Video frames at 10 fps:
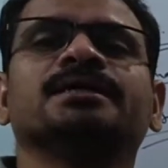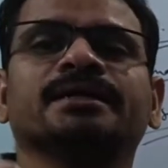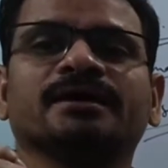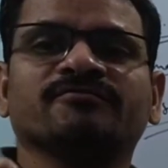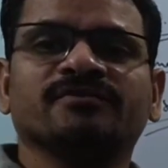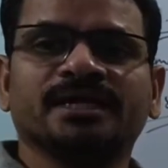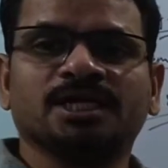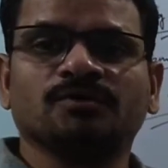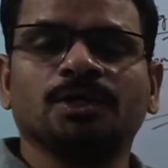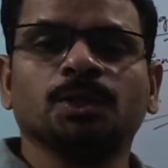never
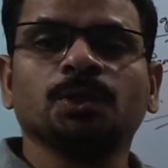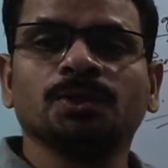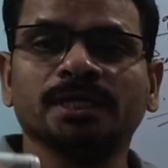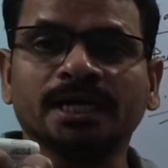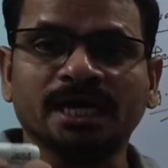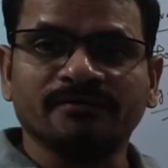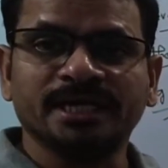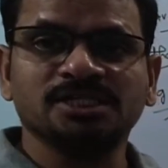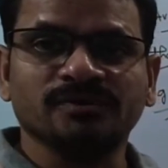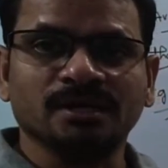equal to
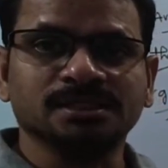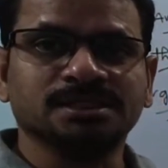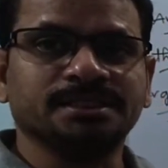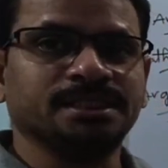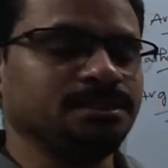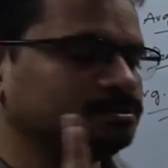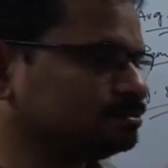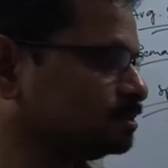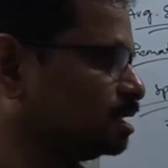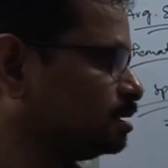average velocity.
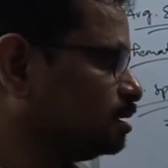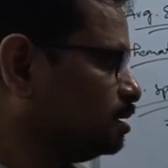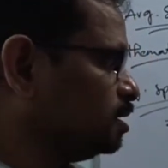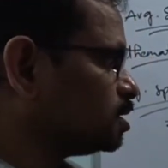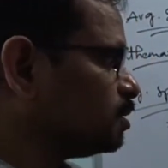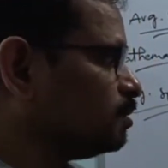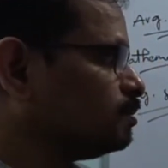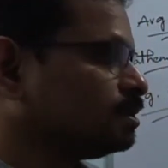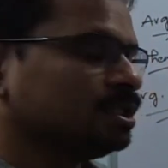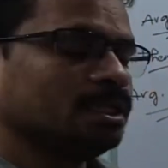So,